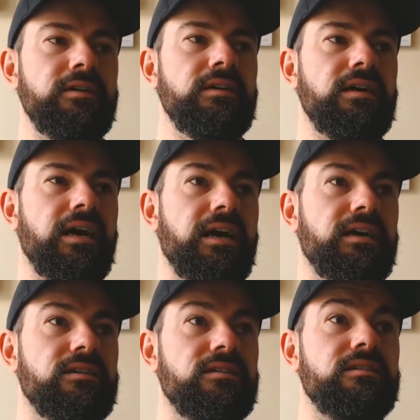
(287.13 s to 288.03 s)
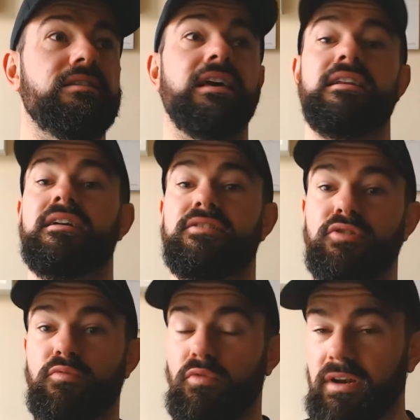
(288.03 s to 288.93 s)
Then I took
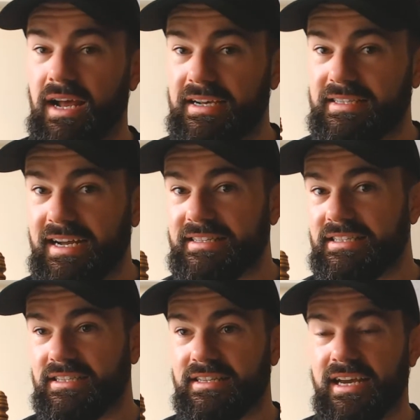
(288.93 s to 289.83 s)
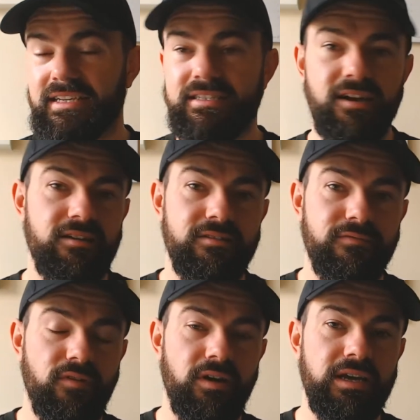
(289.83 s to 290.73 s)
one last antigen test on the
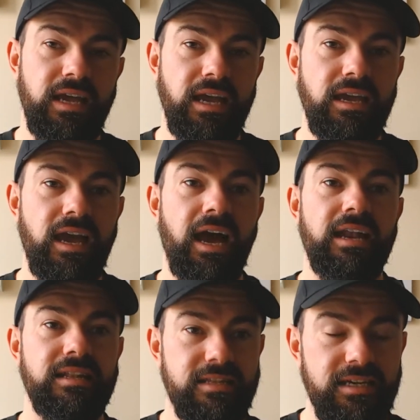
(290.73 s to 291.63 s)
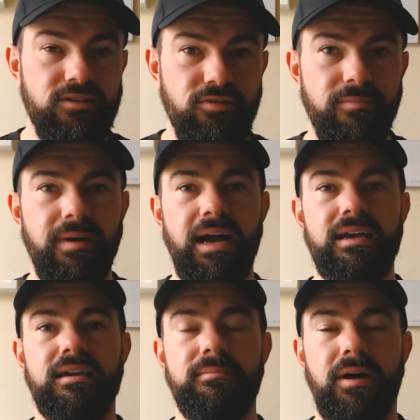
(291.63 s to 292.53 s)
Friday and it did come
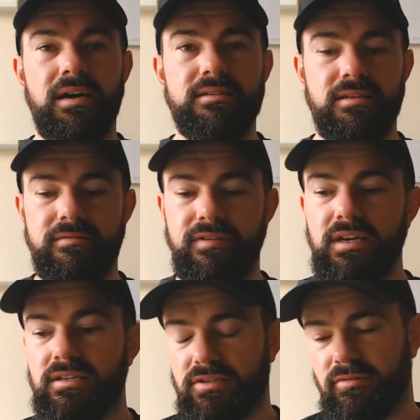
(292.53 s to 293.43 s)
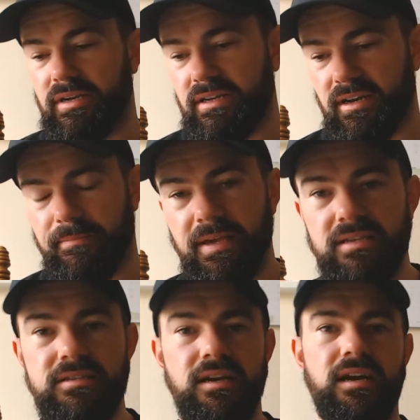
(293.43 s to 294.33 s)
back positive. So I went and got a
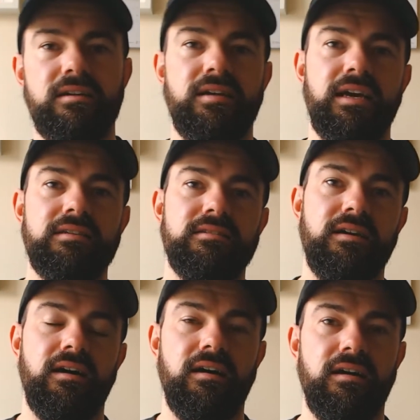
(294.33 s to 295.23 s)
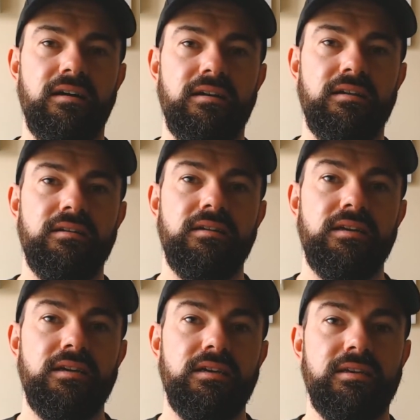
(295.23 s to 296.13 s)
PCR test on
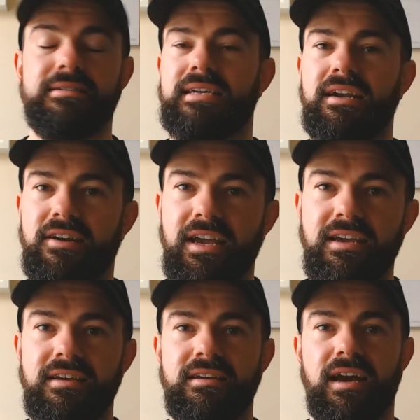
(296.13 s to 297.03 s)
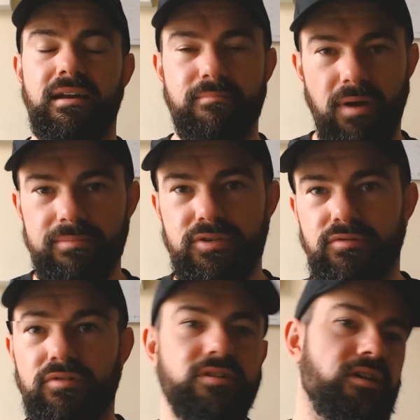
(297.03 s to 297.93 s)
the Saturday and Bob's your
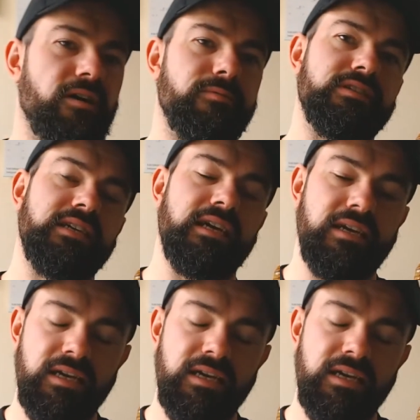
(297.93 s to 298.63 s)
uncle, I was sick.